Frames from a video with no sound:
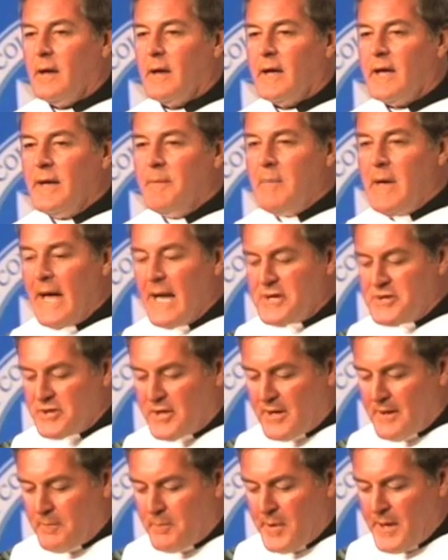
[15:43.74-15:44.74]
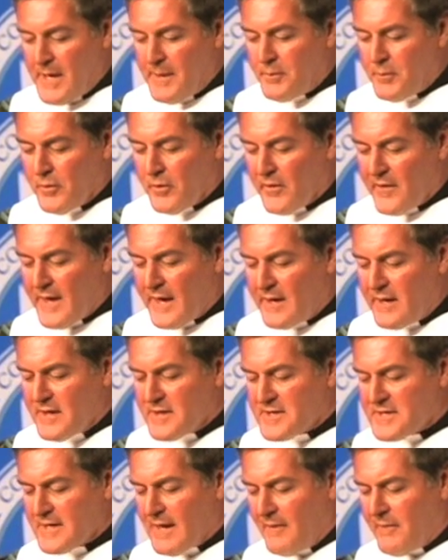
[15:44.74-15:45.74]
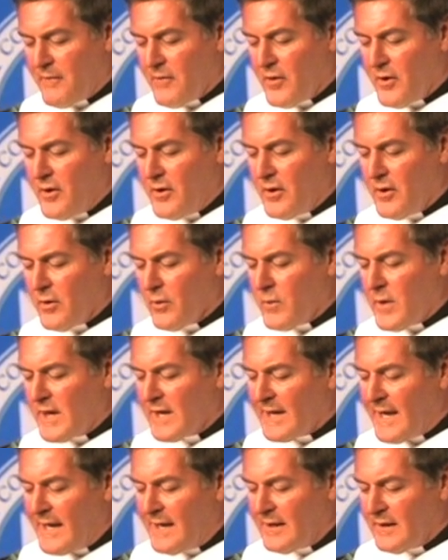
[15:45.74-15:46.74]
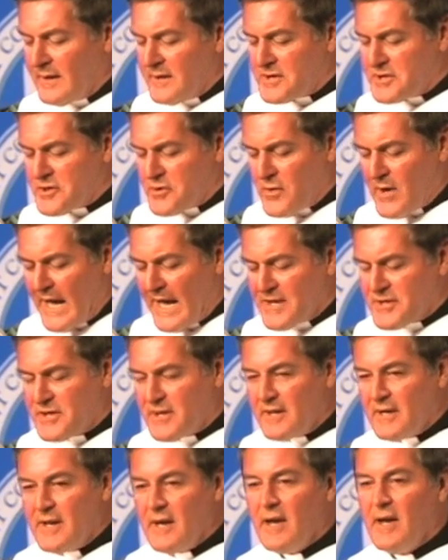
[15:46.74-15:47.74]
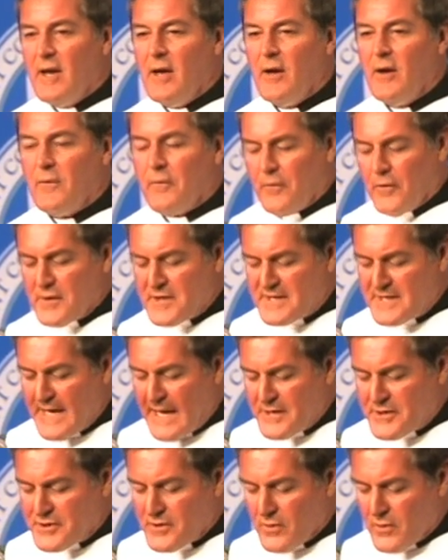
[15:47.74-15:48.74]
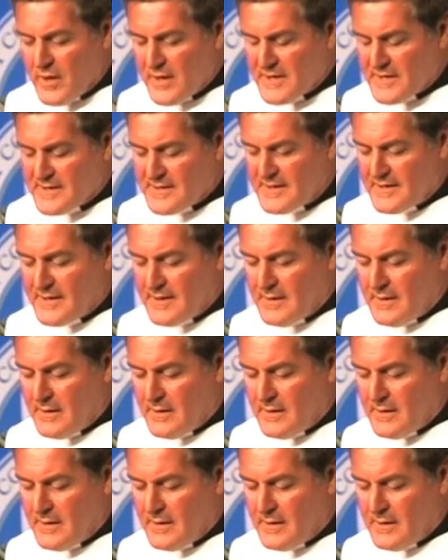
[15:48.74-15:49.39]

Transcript: Imagine a people that has suffered relentless tragedy for centuries,